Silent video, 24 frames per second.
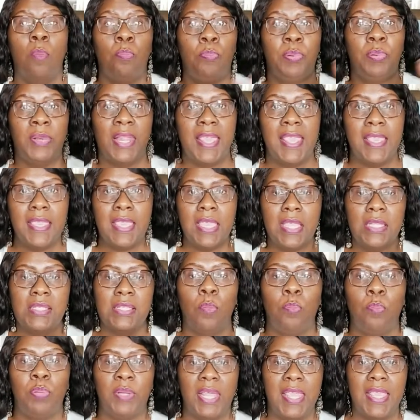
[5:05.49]
Blankets,
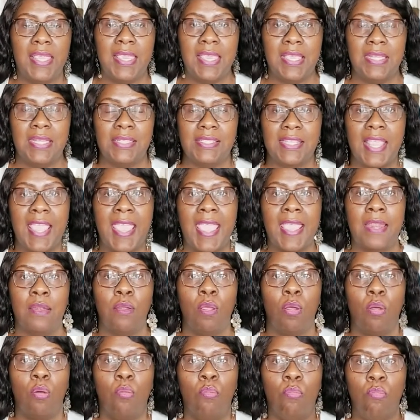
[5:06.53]
blankets, and
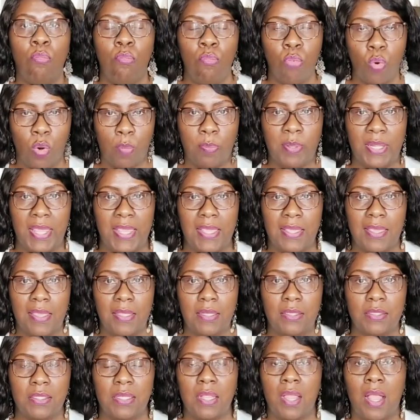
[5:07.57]
more
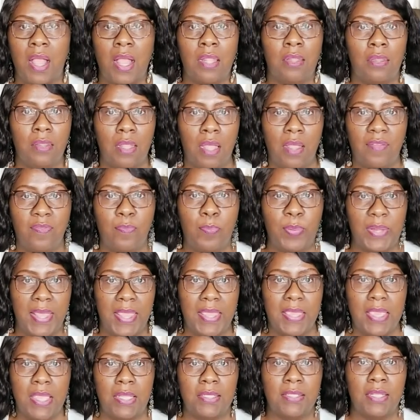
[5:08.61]
blankets. I love
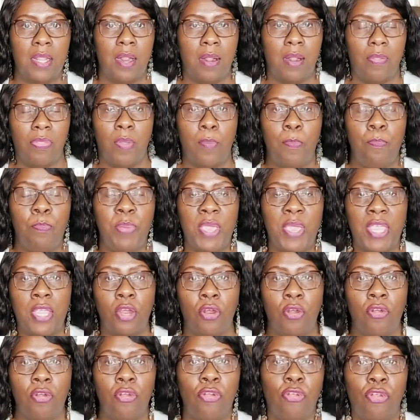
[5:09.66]
blankets. The
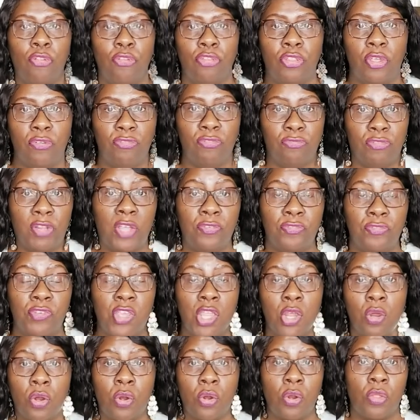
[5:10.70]
bigger, the
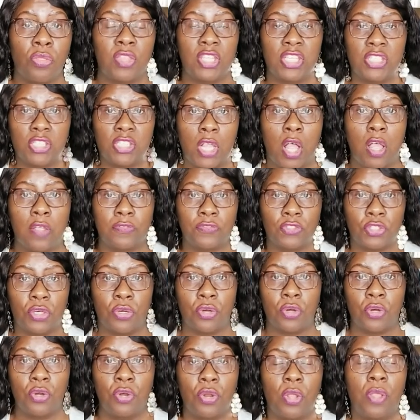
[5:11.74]
fluffier, the
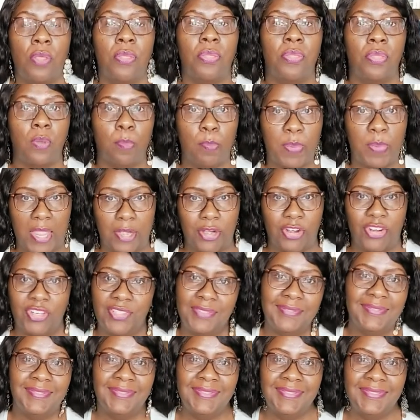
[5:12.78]
softer, the better.
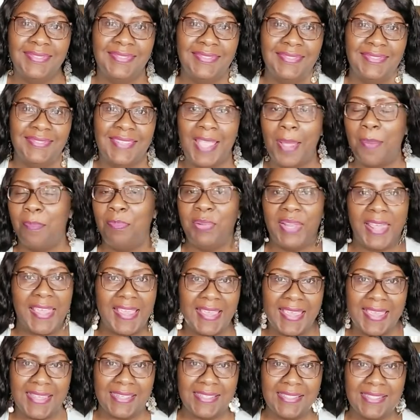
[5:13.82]

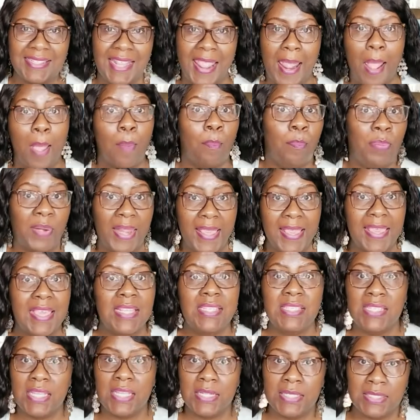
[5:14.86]
Blankets.
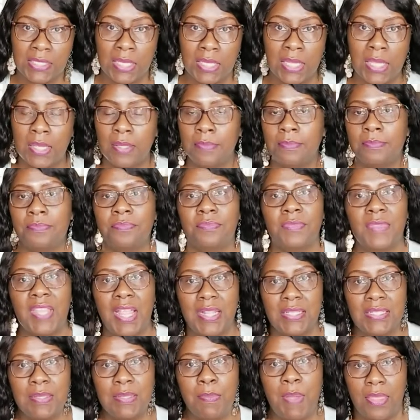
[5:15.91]
Blankets and tea.
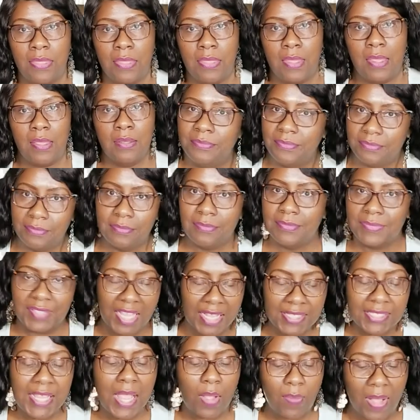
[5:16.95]
That's my thing.
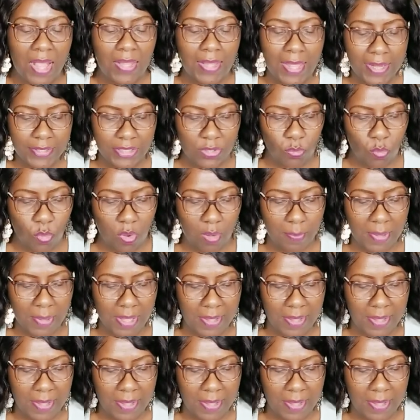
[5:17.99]
That's how I like to warm up.